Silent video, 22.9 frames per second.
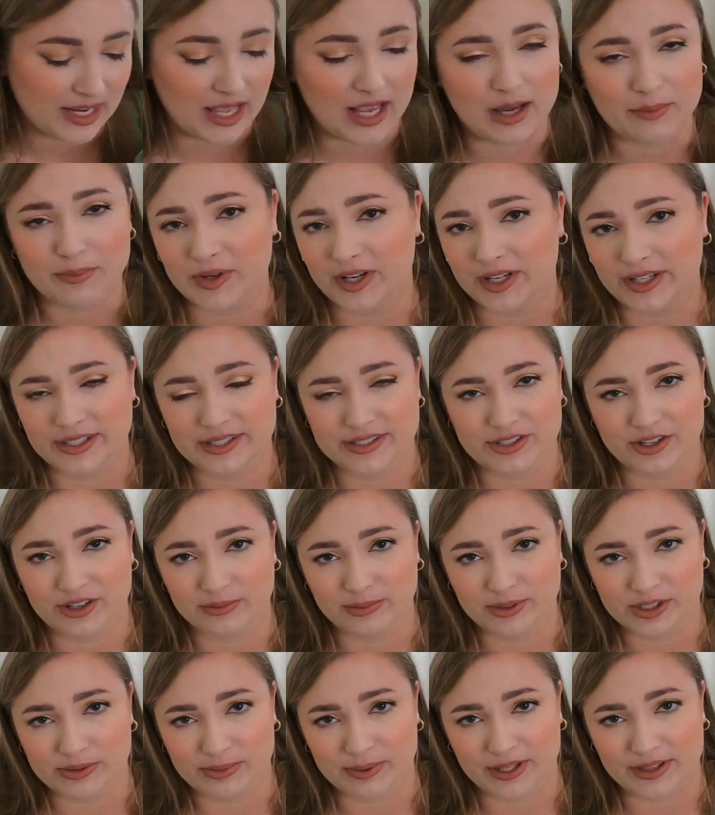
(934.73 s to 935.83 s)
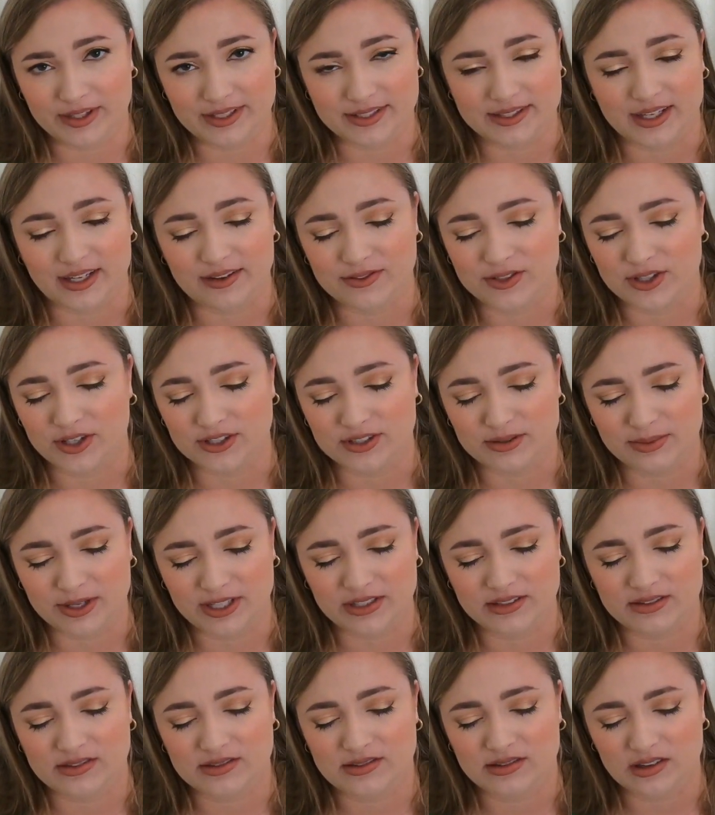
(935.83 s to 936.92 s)
I'm not going to talk much about this. I've talked about
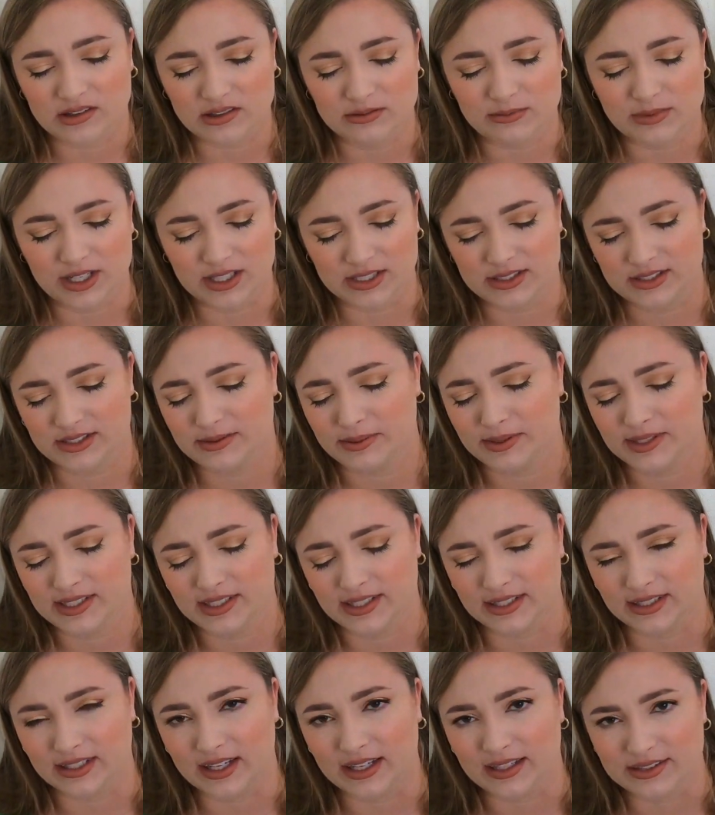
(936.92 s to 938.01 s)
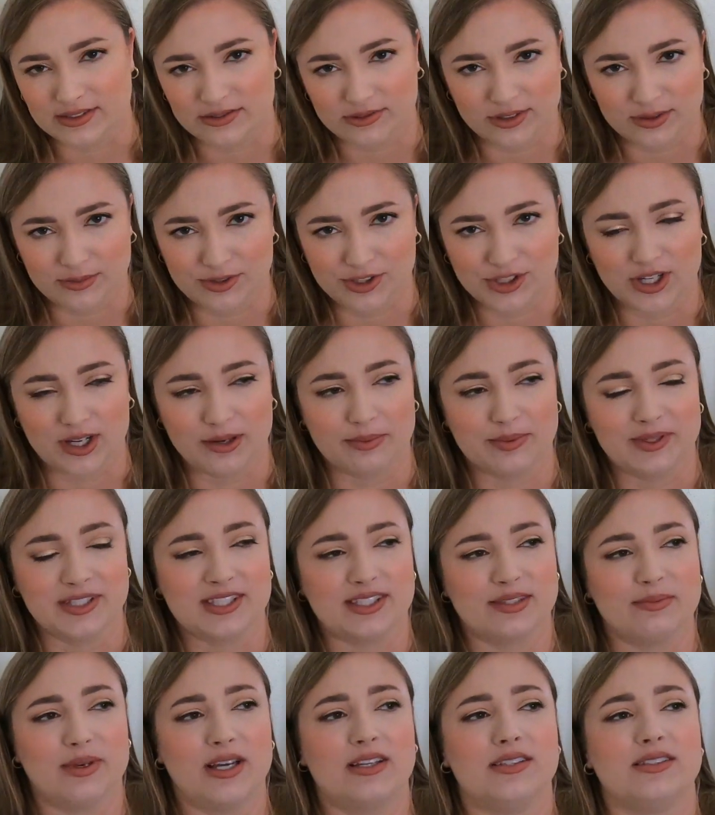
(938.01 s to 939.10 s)
it so much. It smells like an ice cream shop. It
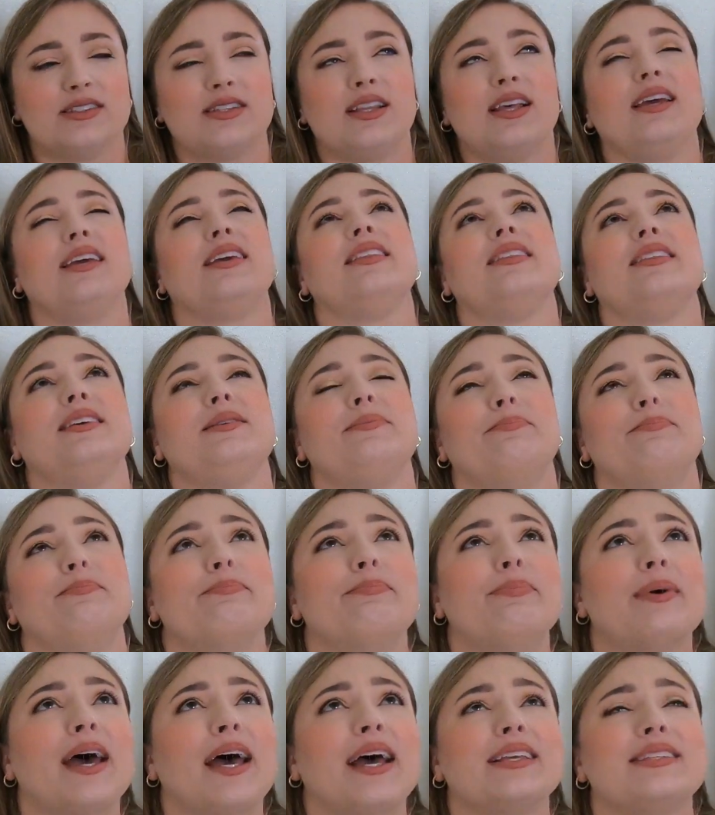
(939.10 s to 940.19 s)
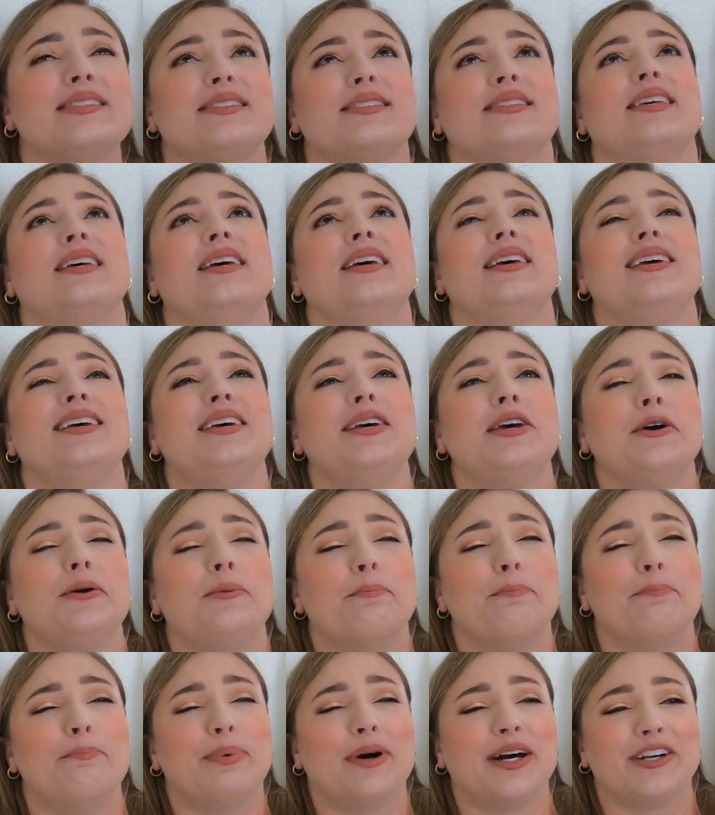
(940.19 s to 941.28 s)
smells like the best,
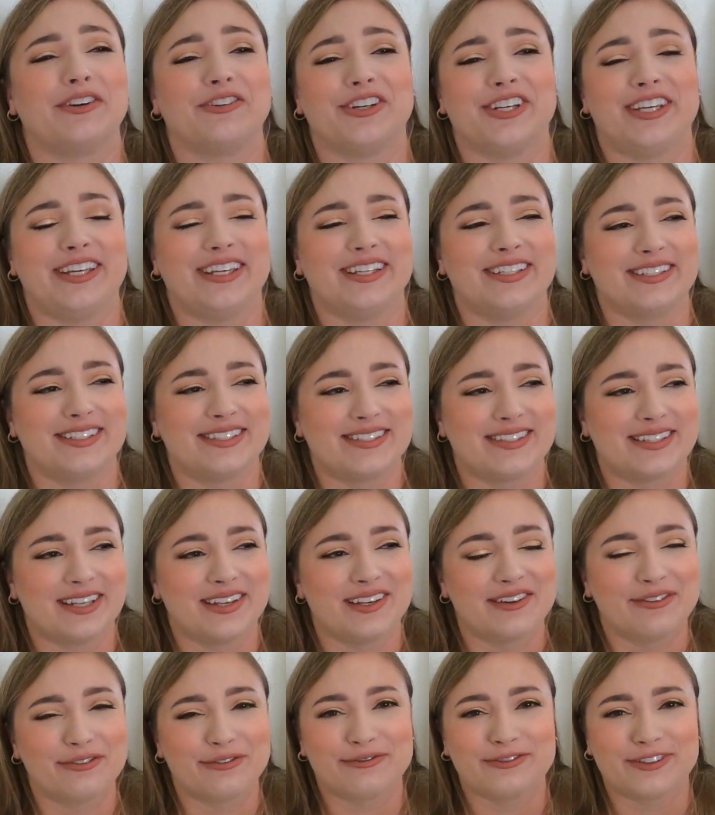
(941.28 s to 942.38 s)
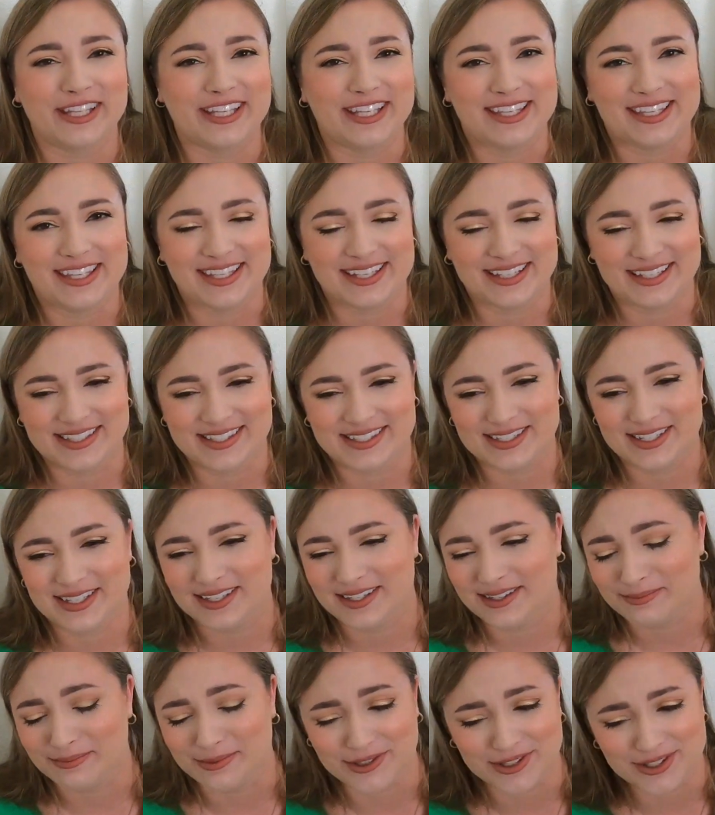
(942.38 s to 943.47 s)
butteriest, flakiest,
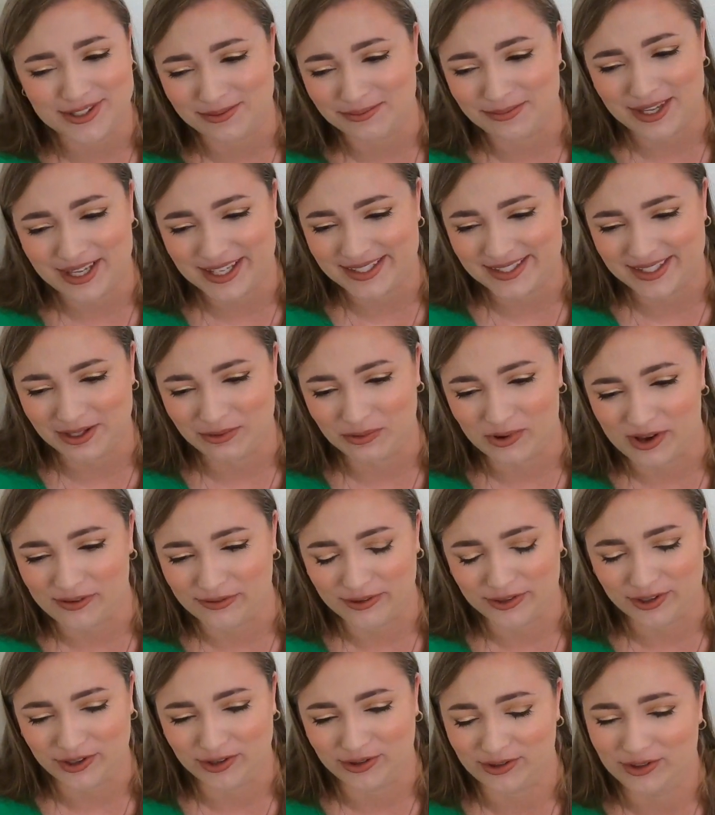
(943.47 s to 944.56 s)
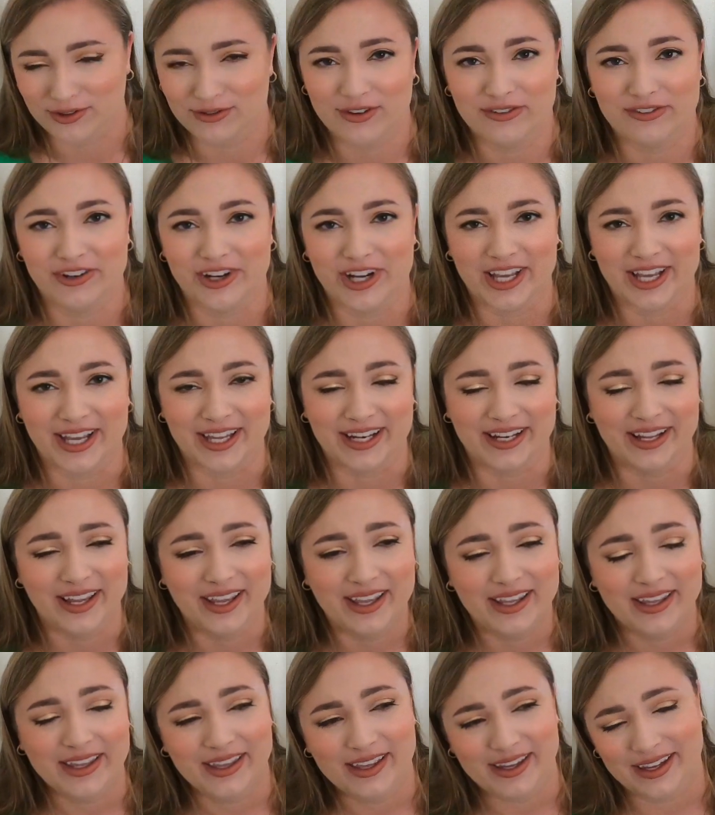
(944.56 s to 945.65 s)
most amazing waffle cone you've ever had.
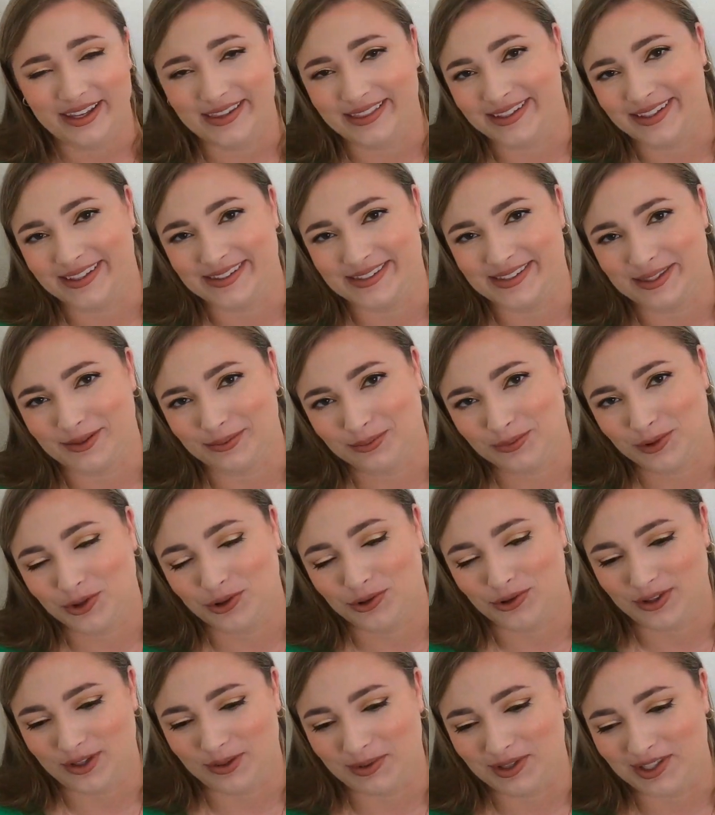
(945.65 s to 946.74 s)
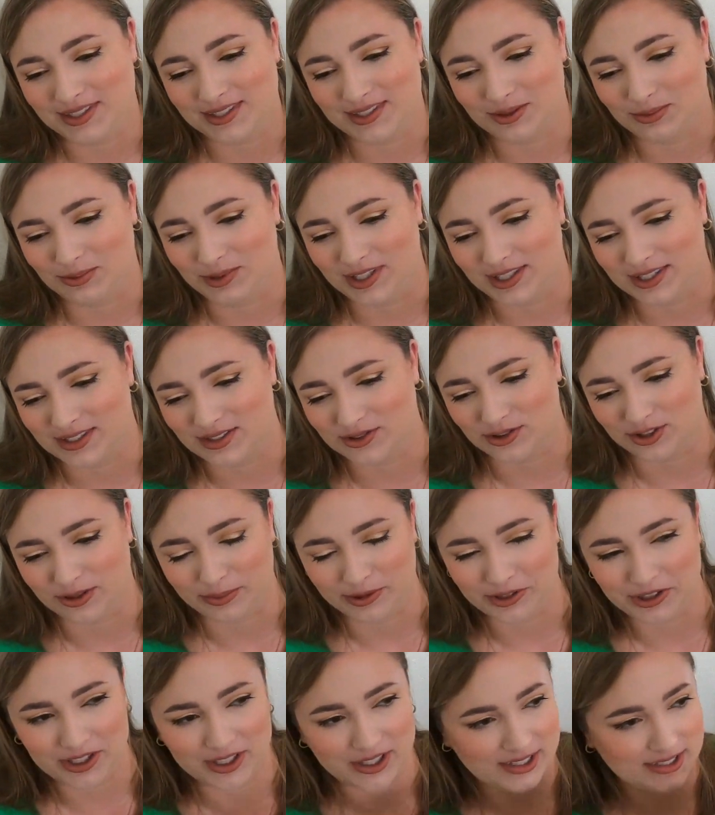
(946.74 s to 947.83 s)
And then some creamy, sweet
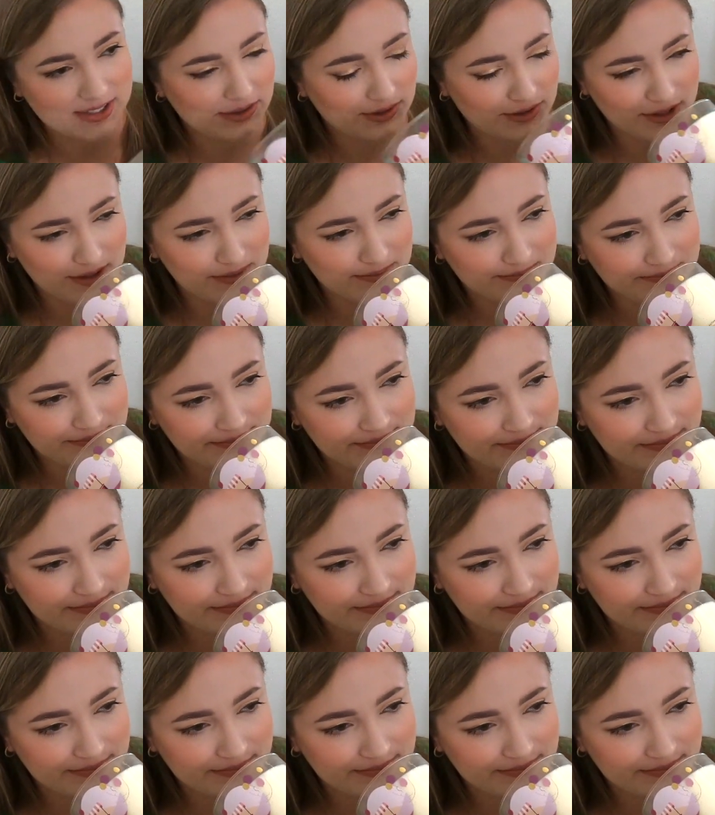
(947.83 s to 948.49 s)
strawberry ice cream.